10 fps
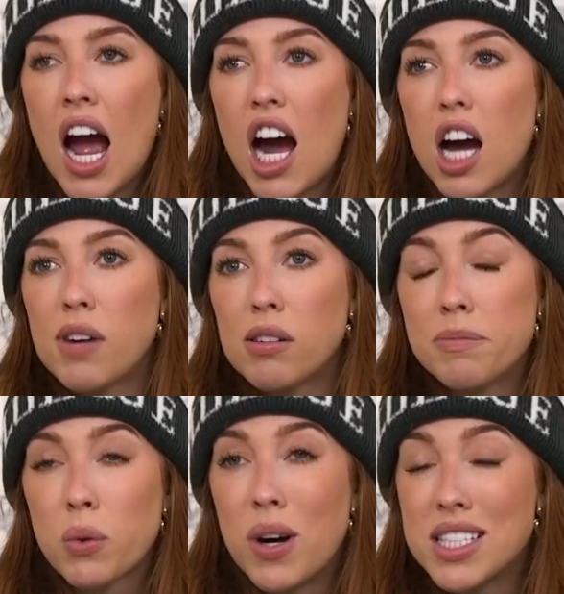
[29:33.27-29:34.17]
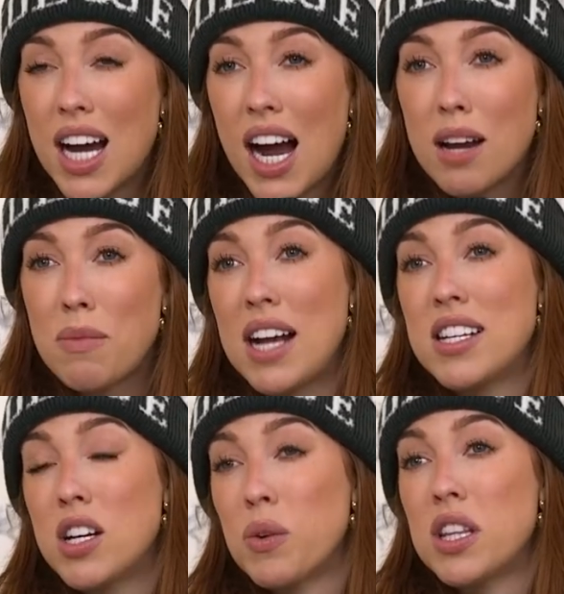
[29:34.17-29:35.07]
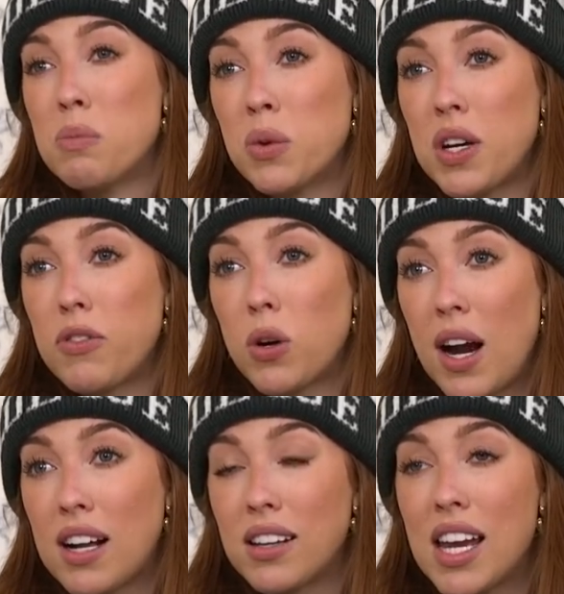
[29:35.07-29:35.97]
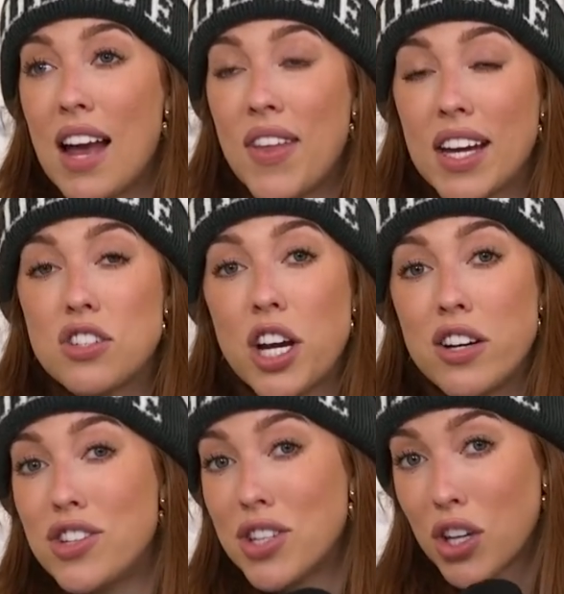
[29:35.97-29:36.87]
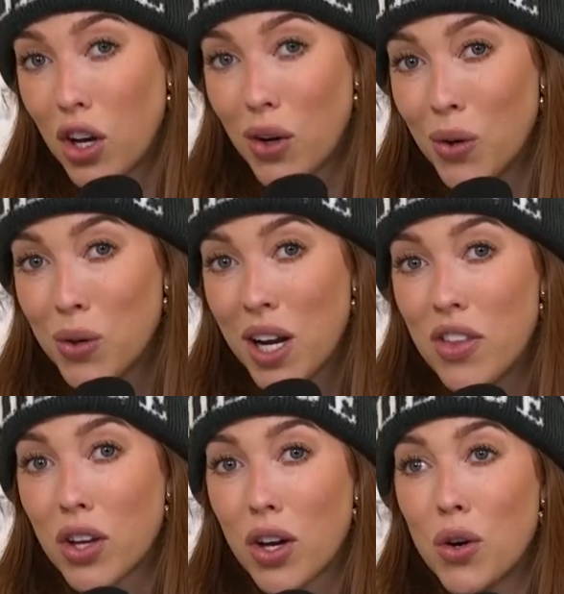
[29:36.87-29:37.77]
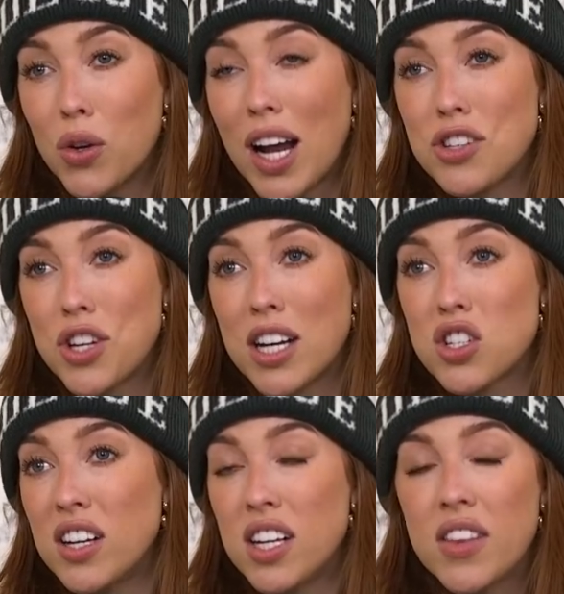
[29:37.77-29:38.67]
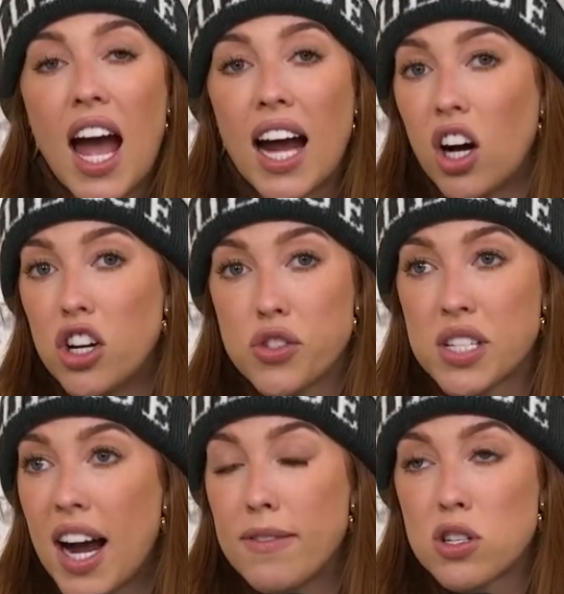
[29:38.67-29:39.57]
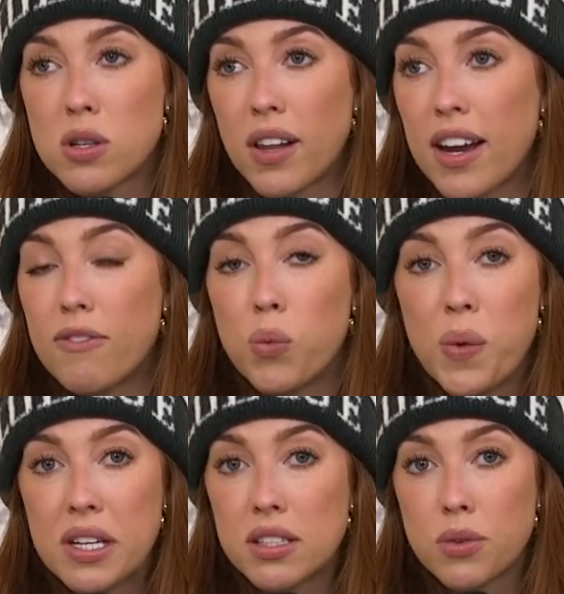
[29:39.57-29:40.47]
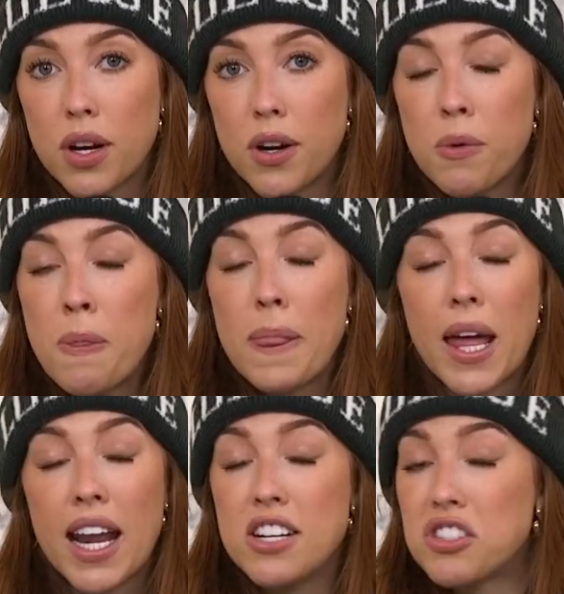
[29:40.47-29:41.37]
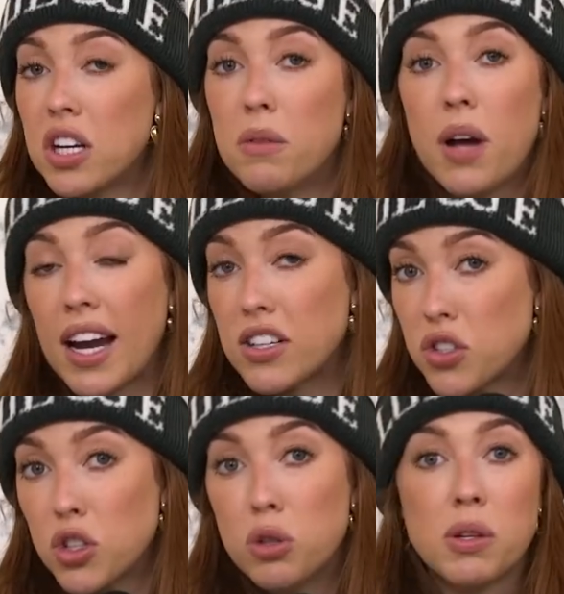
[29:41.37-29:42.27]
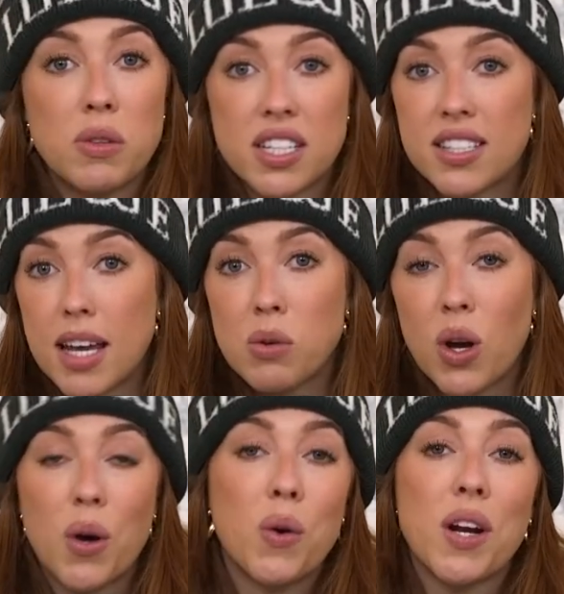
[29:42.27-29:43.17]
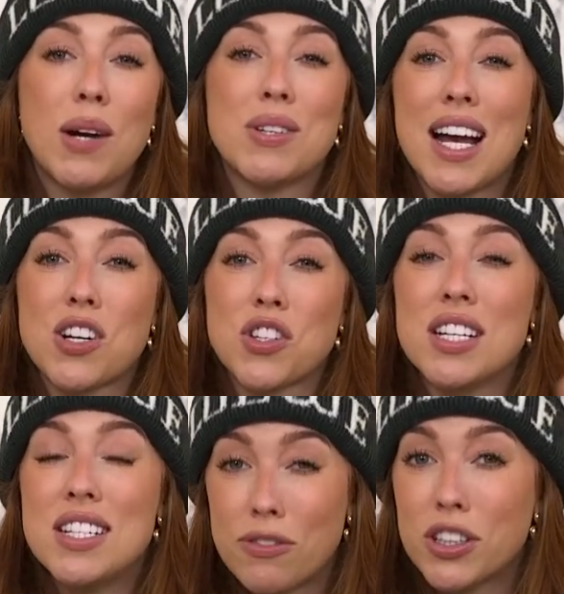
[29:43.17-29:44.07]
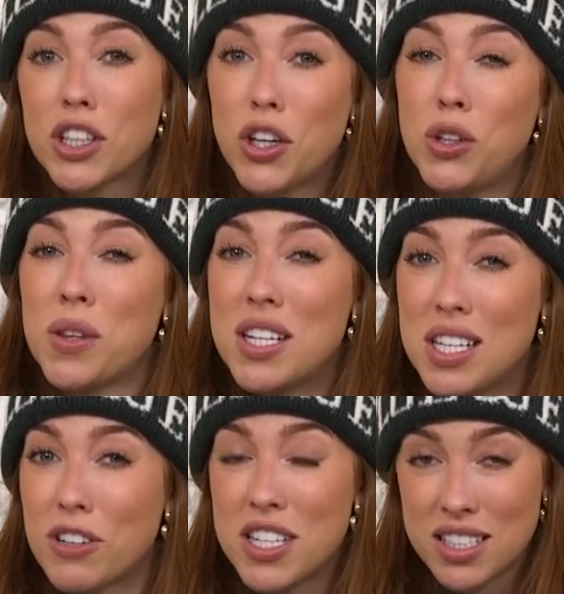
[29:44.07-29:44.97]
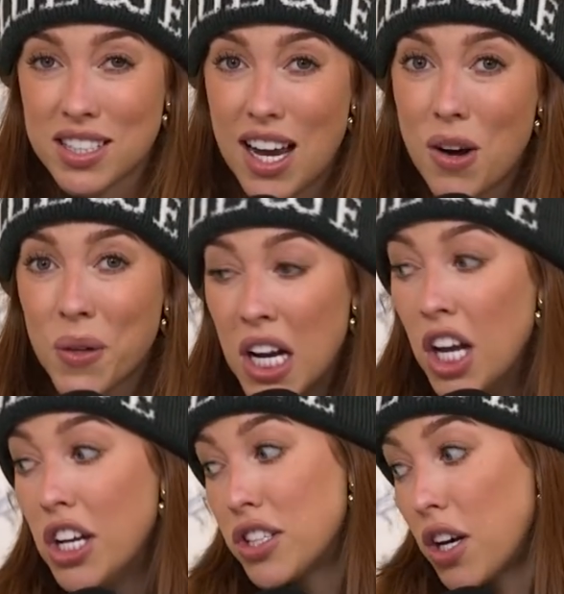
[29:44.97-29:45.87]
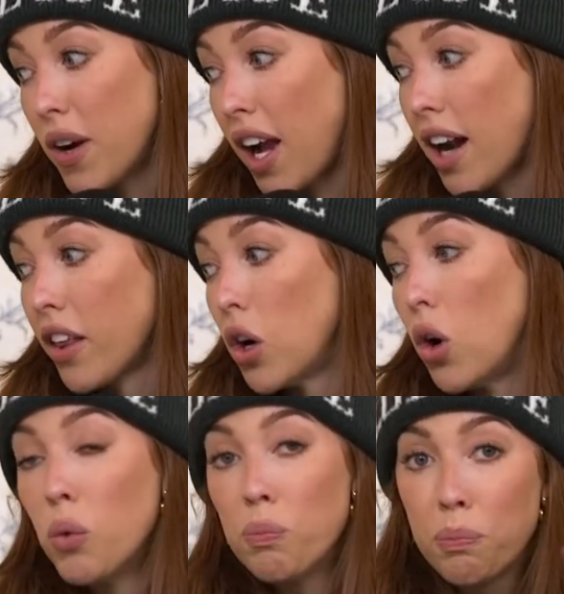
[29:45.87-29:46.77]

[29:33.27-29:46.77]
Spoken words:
I remember one time I didn't read the brief correctly and they had changed the code, and the code had changed. I'd done the ad 100 times. So they're like weeks in a row. And I assumed it was the same code, and it was actually a different code with a different discount. So I got a little